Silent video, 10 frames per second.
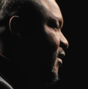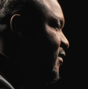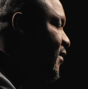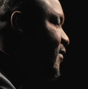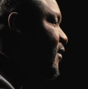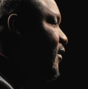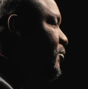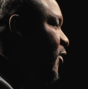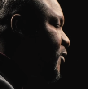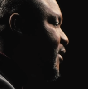existing
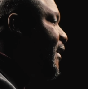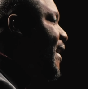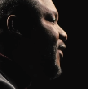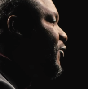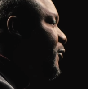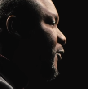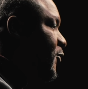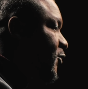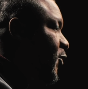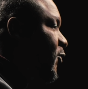
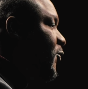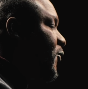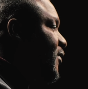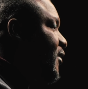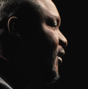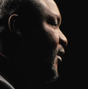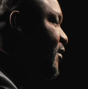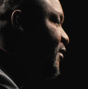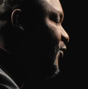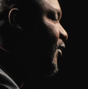multilateral tools,
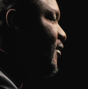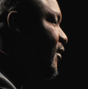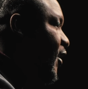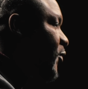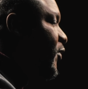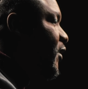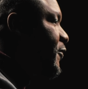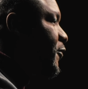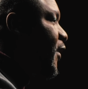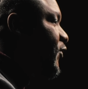such as the
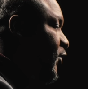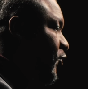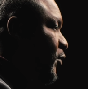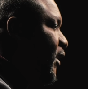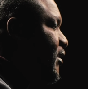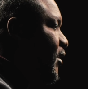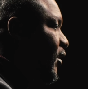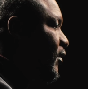Non-Proliferation Treaty,